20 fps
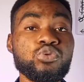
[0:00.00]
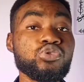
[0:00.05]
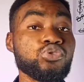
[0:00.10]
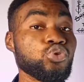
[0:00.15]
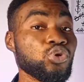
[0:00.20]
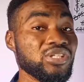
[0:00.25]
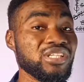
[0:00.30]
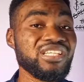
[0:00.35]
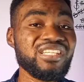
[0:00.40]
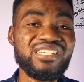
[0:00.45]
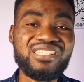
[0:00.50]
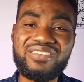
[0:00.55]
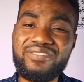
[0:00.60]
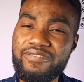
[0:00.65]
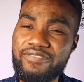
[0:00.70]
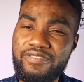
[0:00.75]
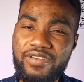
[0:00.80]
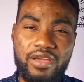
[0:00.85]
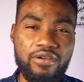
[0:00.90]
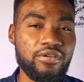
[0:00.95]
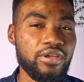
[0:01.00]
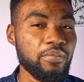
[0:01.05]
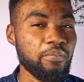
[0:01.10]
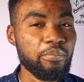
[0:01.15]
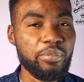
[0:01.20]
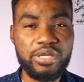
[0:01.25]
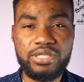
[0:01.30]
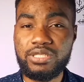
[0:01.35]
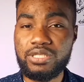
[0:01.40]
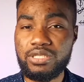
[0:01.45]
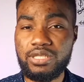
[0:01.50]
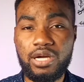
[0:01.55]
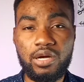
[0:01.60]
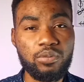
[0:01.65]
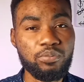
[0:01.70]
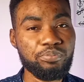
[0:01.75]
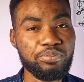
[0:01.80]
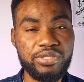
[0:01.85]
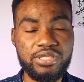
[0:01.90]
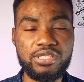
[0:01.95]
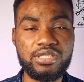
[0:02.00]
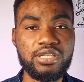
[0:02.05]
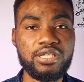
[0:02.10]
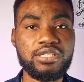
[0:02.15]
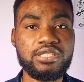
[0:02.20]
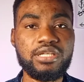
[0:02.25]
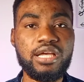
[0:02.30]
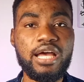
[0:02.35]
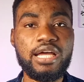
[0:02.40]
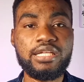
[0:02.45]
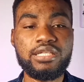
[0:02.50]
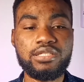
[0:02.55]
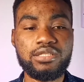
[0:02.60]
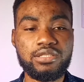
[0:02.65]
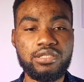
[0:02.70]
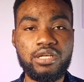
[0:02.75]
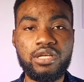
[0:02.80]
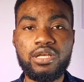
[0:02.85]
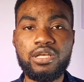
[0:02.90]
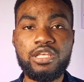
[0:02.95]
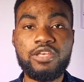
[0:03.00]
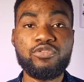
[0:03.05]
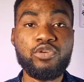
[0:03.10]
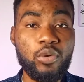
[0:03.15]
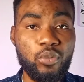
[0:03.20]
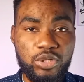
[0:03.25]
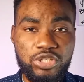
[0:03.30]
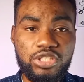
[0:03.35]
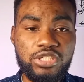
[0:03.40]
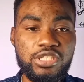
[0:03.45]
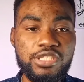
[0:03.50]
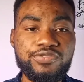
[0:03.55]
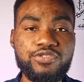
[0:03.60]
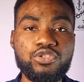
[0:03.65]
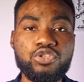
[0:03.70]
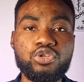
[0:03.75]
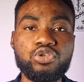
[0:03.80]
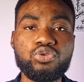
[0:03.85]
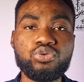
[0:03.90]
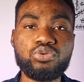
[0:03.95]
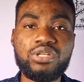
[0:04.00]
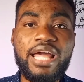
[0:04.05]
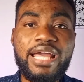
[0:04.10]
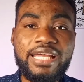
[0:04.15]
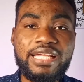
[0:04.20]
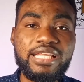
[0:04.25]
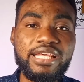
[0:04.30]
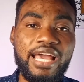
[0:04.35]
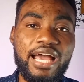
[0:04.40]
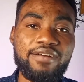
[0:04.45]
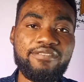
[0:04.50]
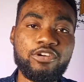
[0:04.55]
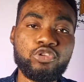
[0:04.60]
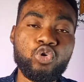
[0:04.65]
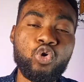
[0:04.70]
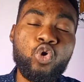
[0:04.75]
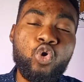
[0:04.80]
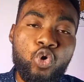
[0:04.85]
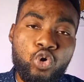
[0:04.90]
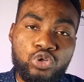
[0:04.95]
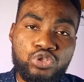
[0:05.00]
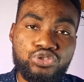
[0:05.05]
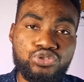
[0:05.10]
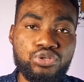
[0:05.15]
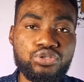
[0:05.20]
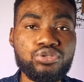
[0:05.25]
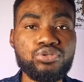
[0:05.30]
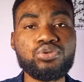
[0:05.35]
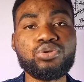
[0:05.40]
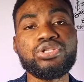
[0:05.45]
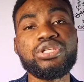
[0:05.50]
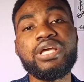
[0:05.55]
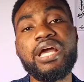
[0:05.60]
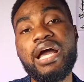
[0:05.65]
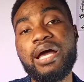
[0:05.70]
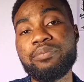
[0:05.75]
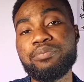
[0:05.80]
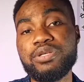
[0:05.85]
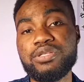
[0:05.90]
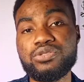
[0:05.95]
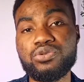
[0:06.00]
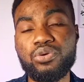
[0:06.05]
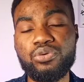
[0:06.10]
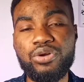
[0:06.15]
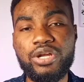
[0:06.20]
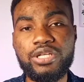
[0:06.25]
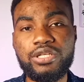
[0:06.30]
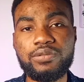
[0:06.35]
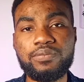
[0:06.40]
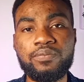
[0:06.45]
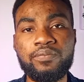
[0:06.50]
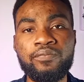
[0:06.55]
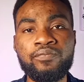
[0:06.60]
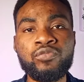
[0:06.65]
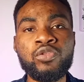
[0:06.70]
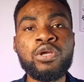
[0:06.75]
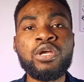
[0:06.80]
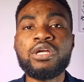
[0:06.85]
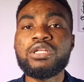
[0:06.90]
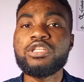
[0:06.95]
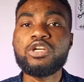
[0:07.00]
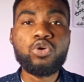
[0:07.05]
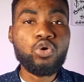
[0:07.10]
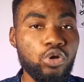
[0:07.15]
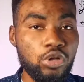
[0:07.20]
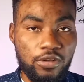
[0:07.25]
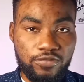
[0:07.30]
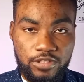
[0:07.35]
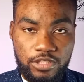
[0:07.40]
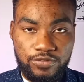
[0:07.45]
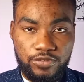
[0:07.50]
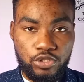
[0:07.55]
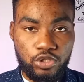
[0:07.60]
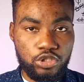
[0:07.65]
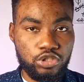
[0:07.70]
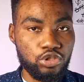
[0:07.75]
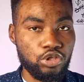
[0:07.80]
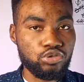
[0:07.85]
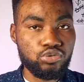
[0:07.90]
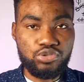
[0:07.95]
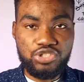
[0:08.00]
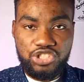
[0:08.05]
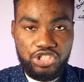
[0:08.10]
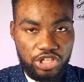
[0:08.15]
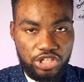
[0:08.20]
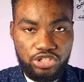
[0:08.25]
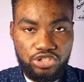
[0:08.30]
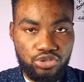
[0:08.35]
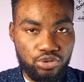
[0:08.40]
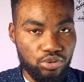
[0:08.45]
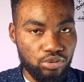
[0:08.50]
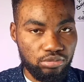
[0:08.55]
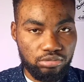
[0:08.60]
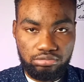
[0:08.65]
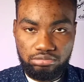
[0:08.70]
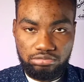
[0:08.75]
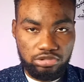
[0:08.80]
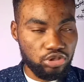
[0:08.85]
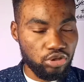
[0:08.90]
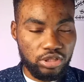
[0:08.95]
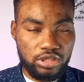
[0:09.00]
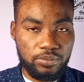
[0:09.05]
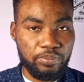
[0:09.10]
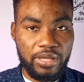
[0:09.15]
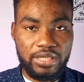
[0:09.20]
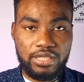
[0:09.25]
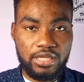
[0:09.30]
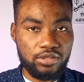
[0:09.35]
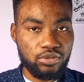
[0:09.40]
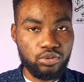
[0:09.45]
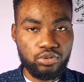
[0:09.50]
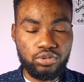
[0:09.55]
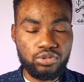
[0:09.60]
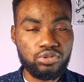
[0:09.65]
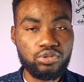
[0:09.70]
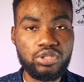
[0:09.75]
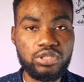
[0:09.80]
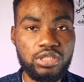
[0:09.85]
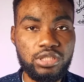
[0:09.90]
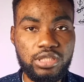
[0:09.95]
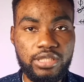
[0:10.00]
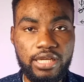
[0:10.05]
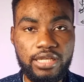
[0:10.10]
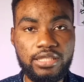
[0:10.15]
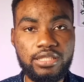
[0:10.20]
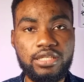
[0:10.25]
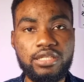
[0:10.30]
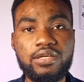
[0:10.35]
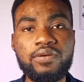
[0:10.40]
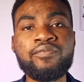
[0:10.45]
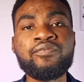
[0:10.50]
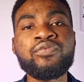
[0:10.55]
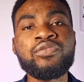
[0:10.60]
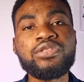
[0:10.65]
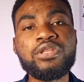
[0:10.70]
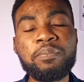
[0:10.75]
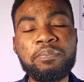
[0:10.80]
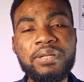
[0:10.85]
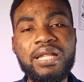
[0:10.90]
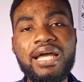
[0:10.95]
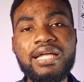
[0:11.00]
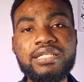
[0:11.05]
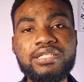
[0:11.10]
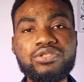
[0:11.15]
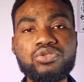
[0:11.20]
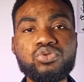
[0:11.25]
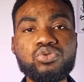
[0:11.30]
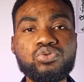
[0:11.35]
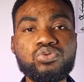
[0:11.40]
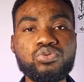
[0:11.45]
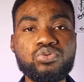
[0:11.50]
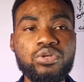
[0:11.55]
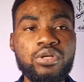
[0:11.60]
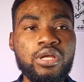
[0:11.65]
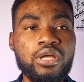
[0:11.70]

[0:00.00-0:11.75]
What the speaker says: studying is a very personal business, and if you're watching this video, you likely have an unconscious study habit already. The goal of this video is not to change your study pattern or your study technique. The plan is to